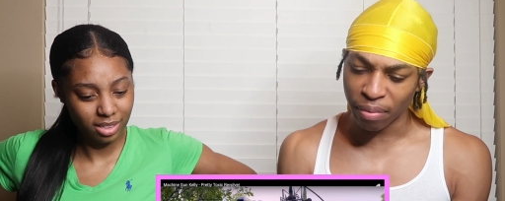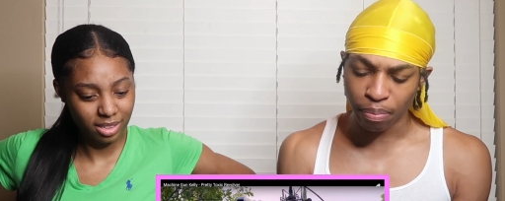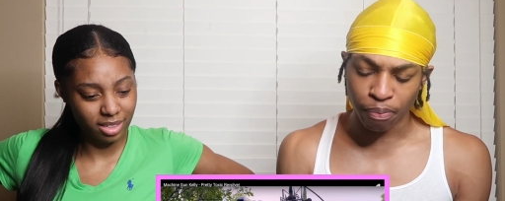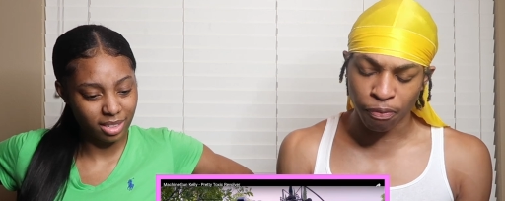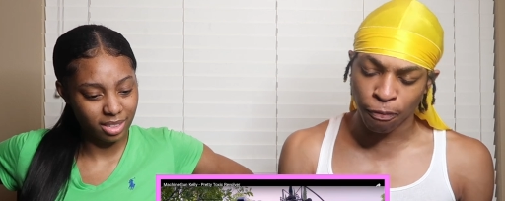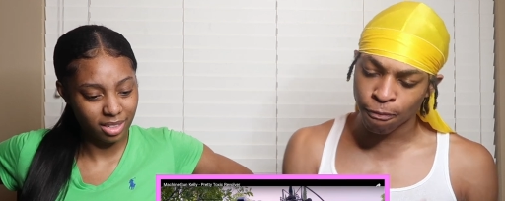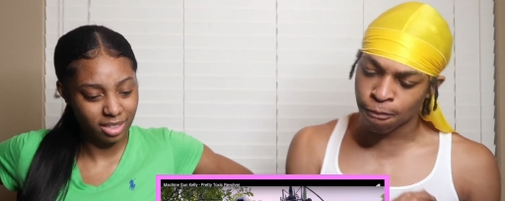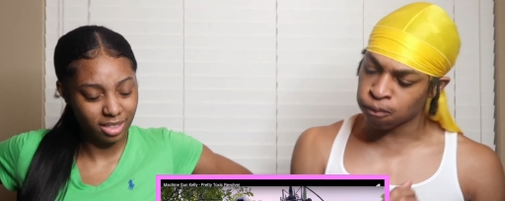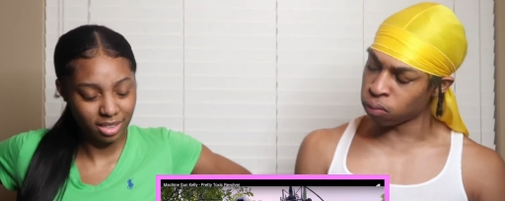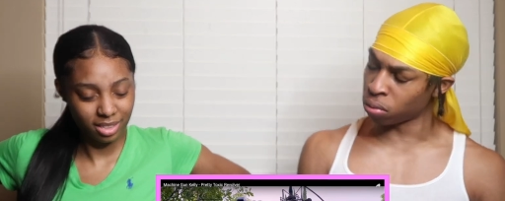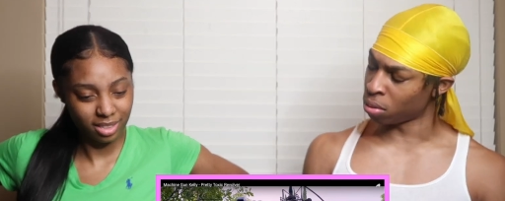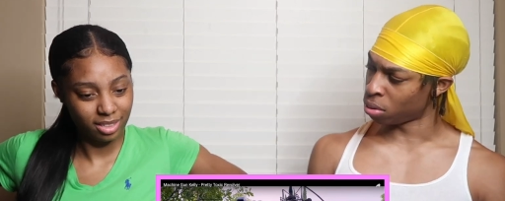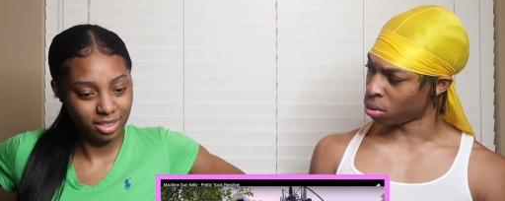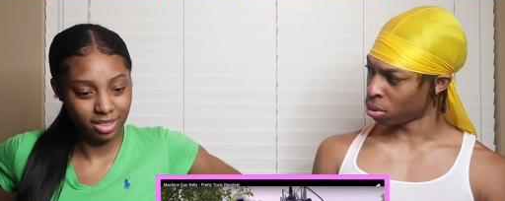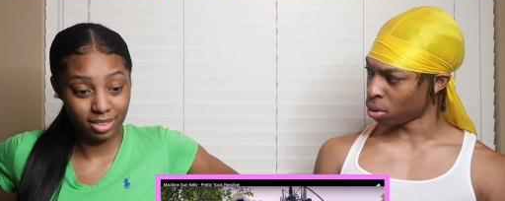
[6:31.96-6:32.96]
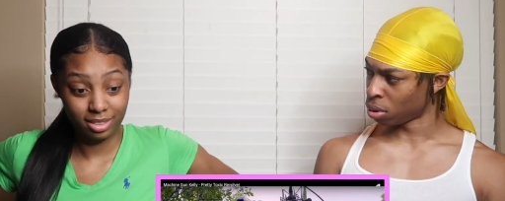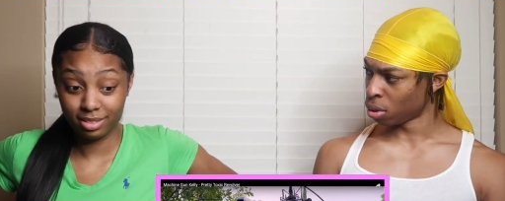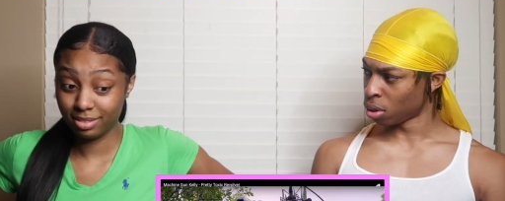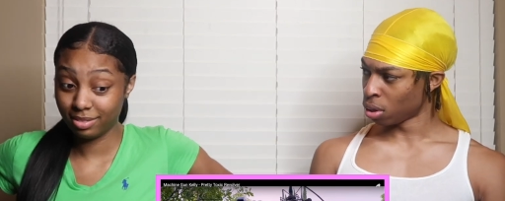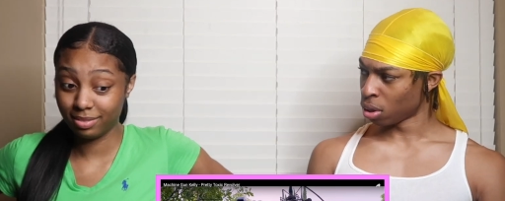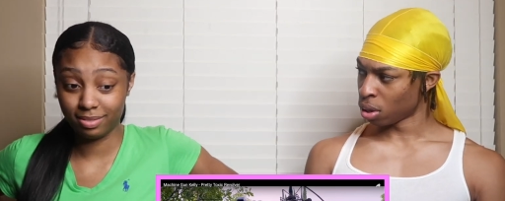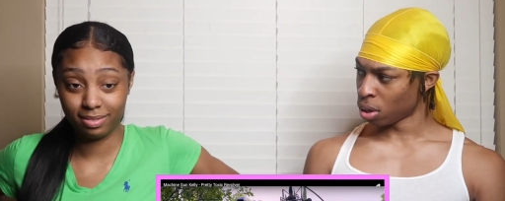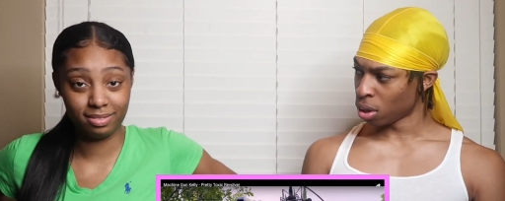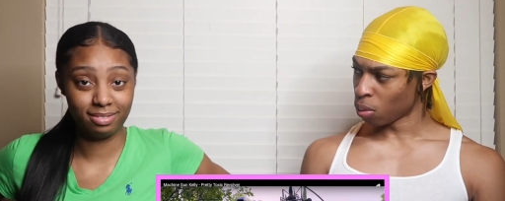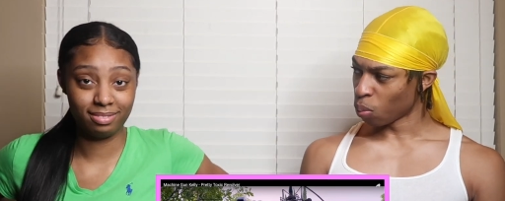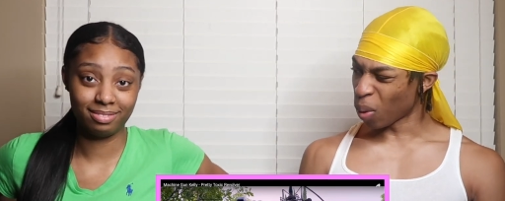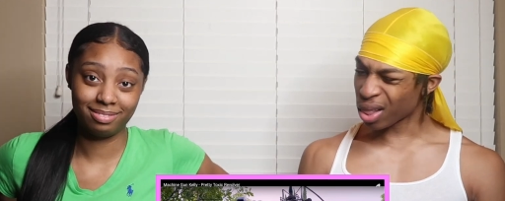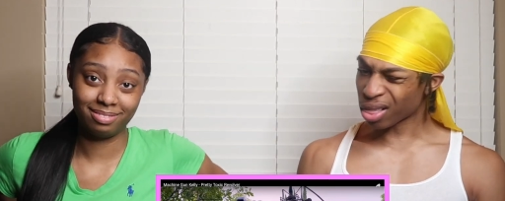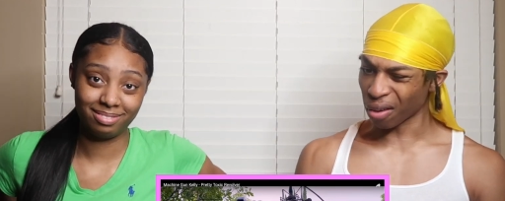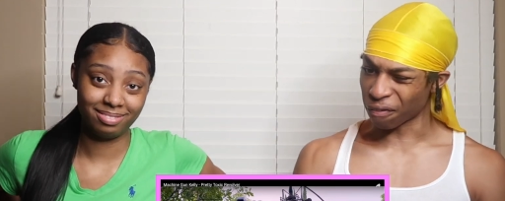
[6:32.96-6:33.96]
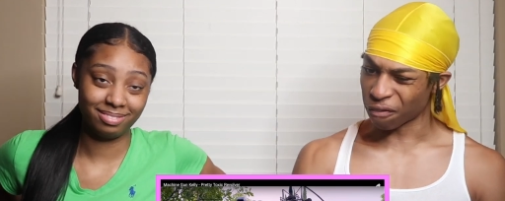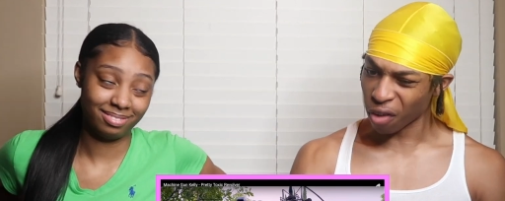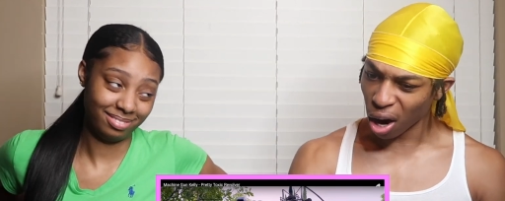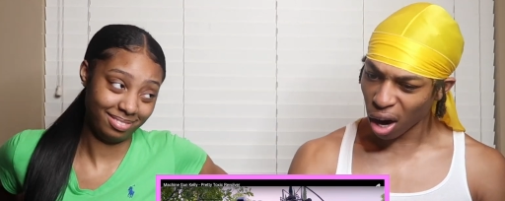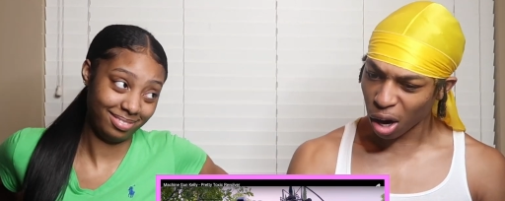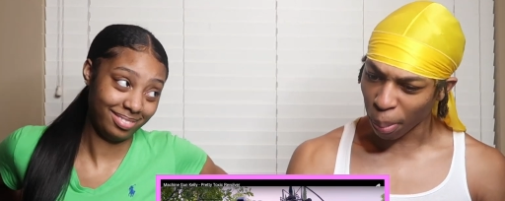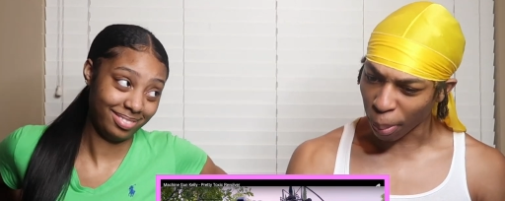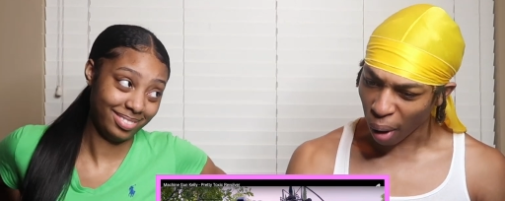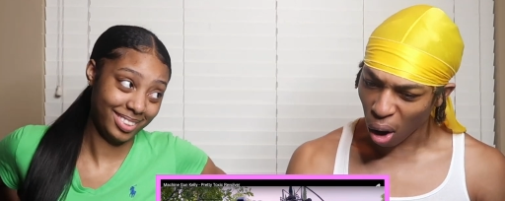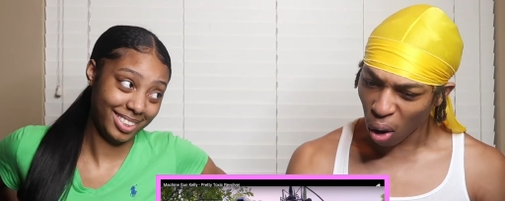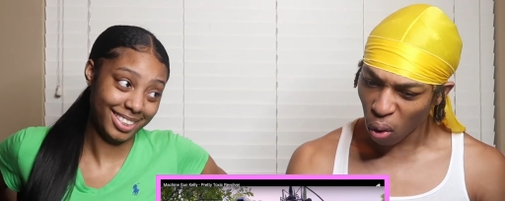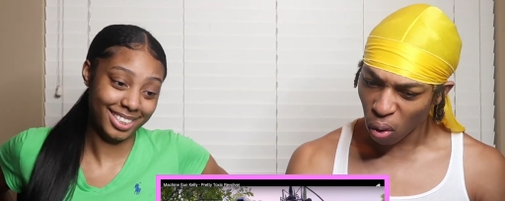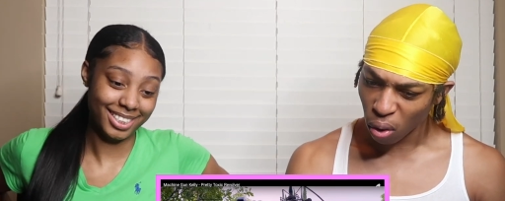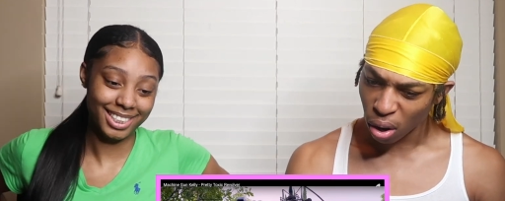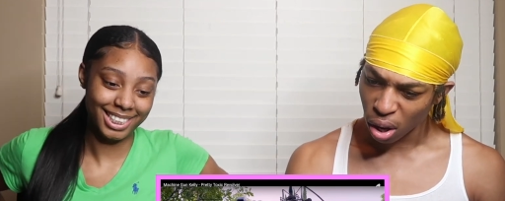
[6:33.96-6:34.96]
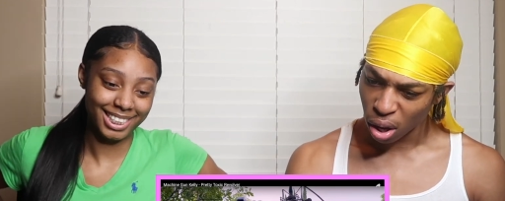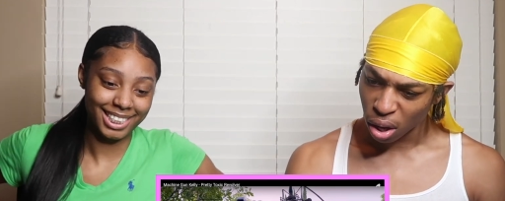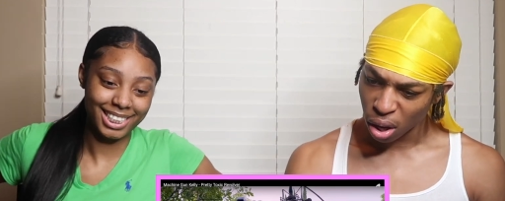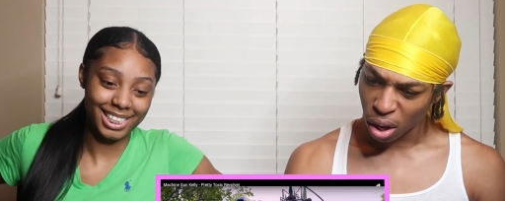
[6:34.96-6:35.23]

Speaker 1: and. What the fuck, bro?